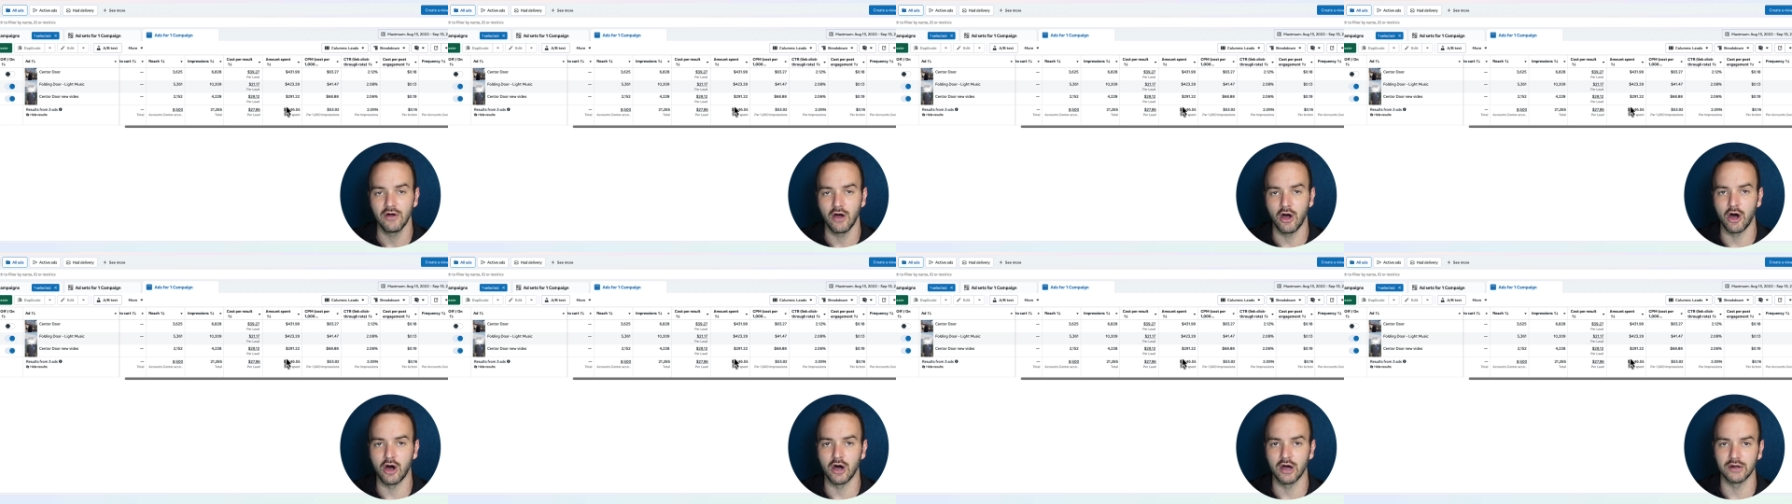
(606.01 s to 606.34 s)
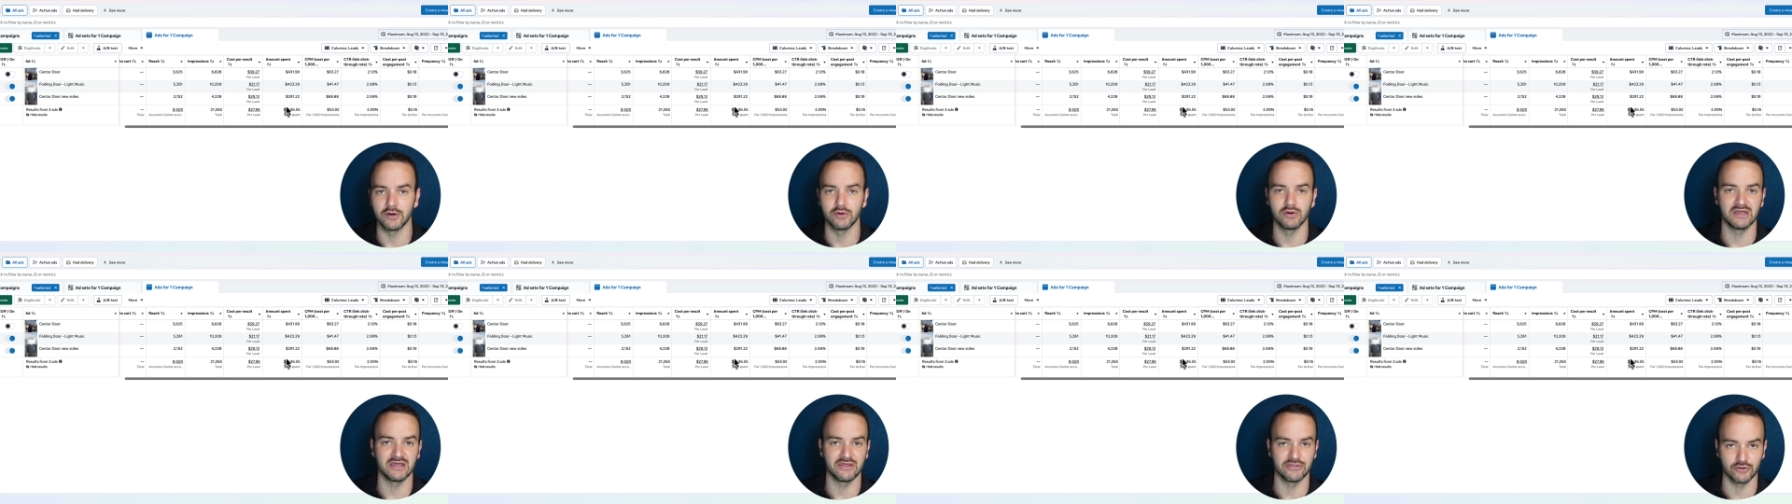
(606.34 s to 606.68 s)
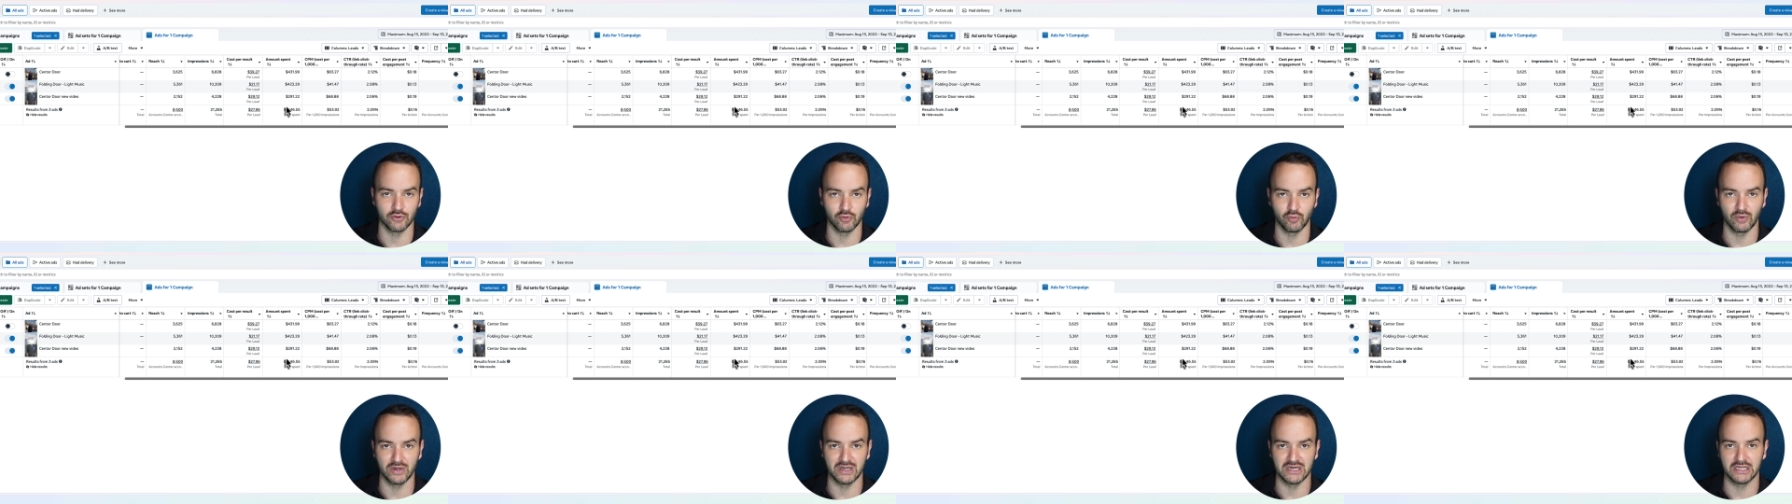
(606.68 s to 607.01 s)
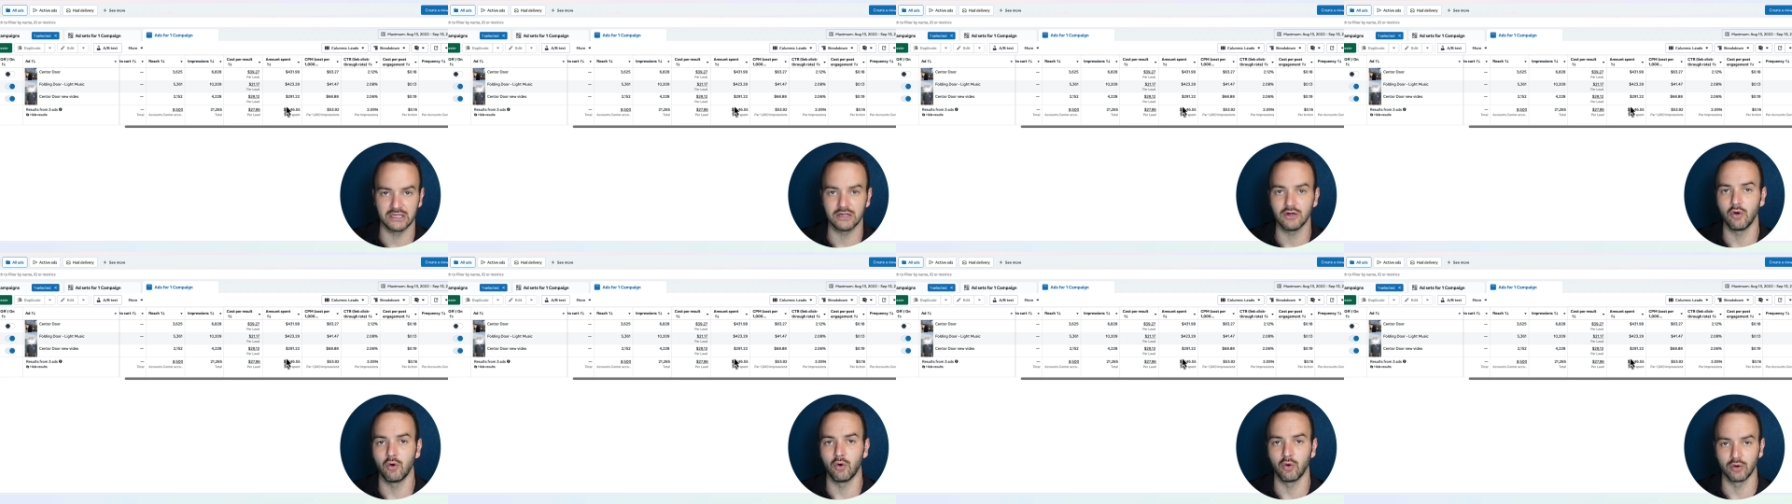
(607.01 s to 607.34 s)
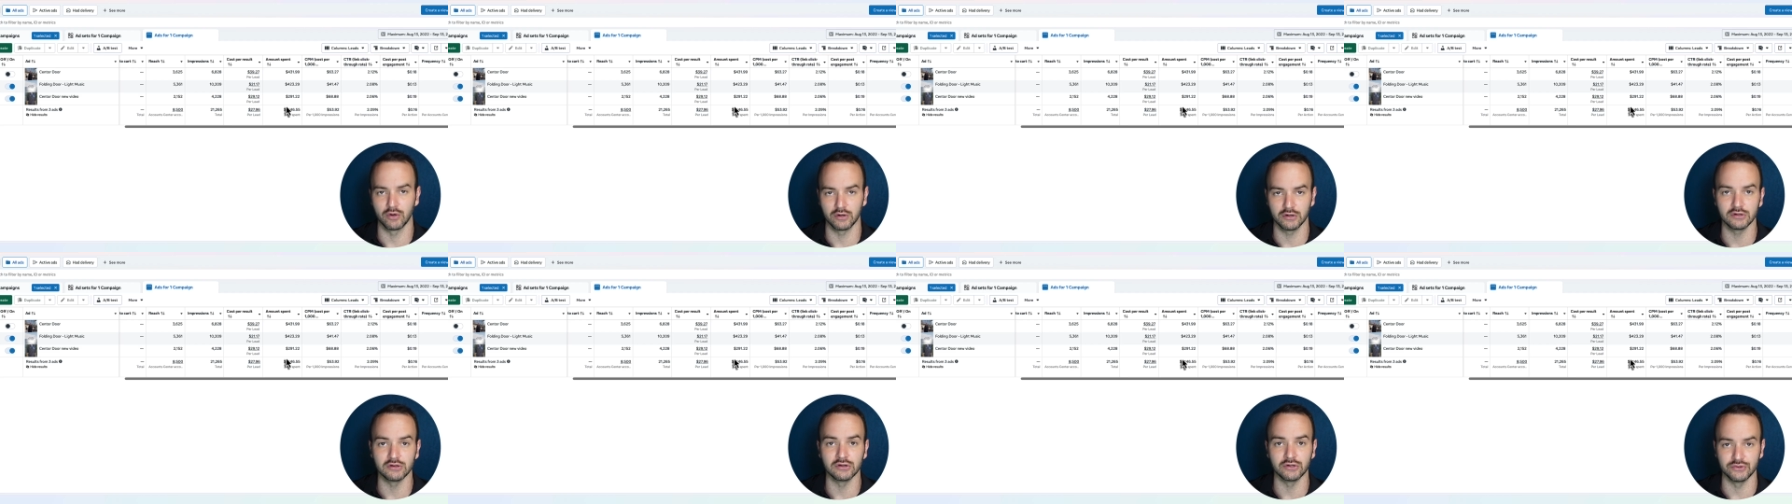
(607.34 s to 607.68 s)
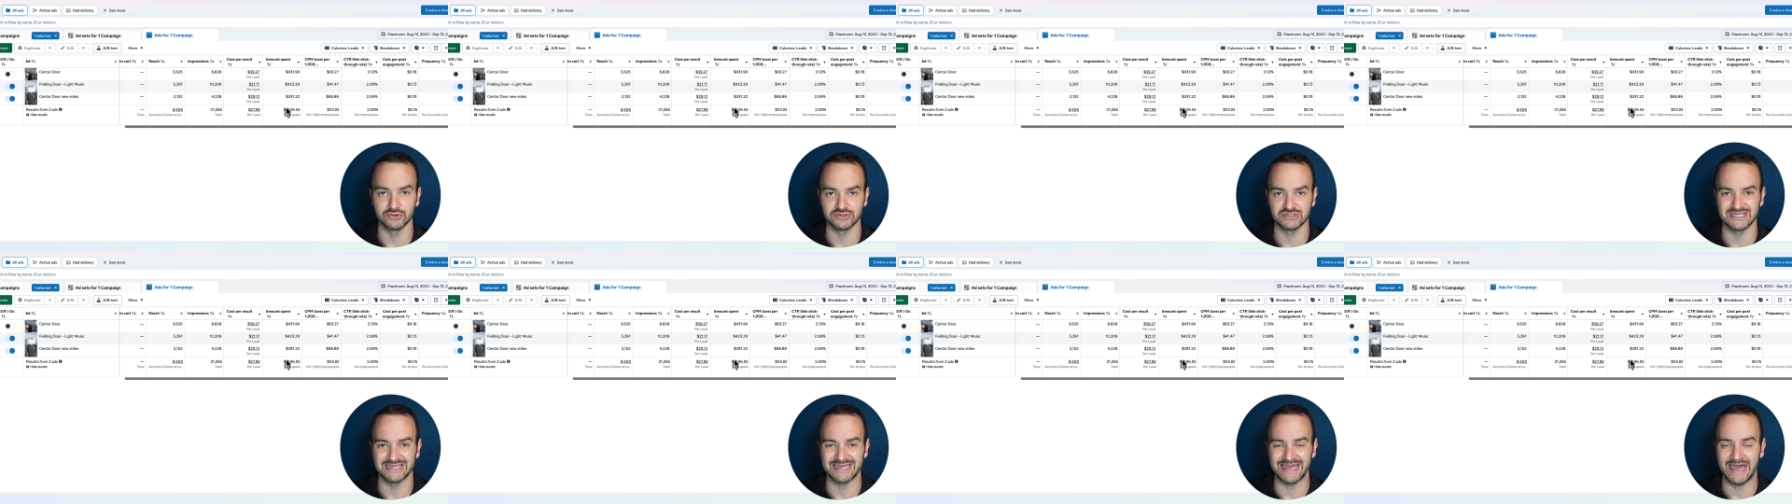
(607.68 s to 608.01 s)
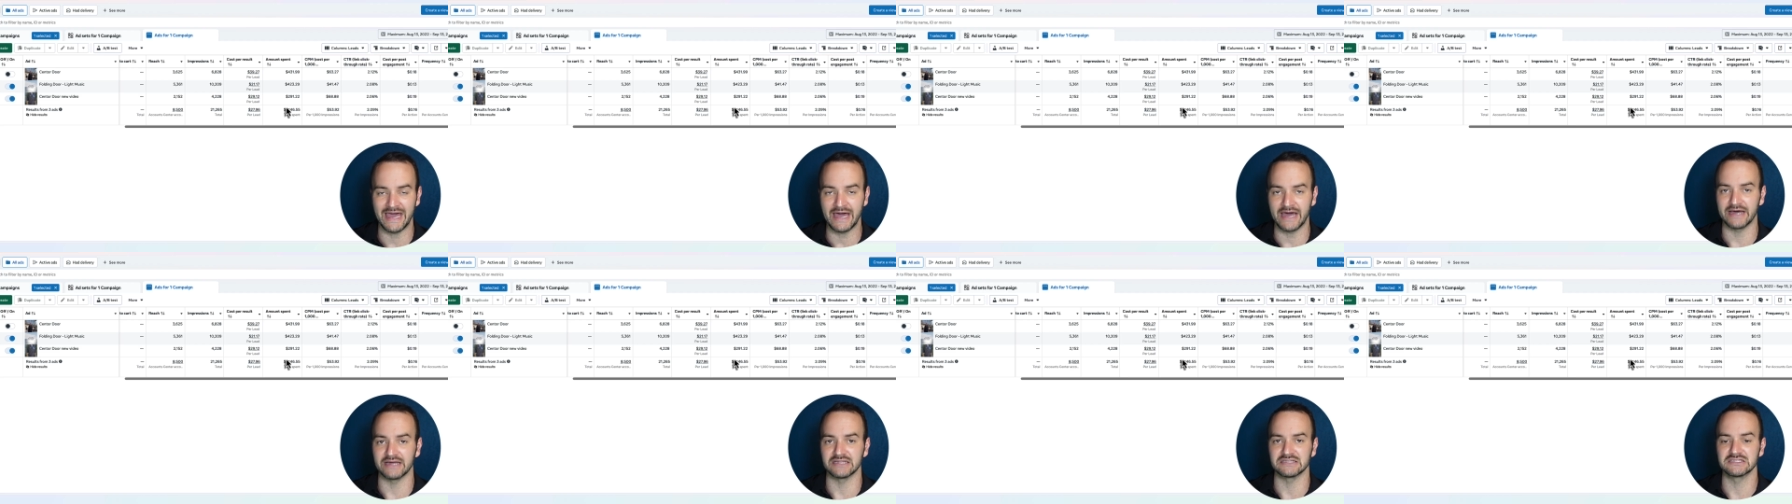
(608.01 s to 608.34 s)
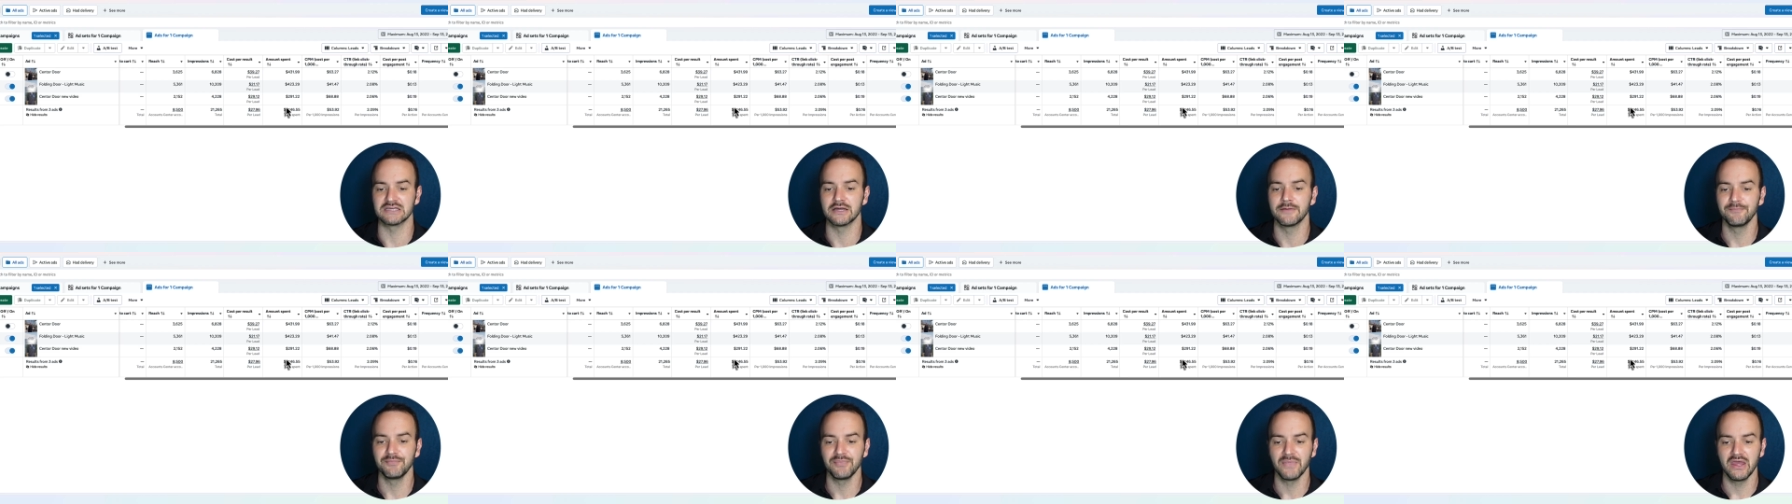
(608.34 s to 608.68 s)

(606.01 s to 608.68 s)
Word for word: on either winning or losing ads.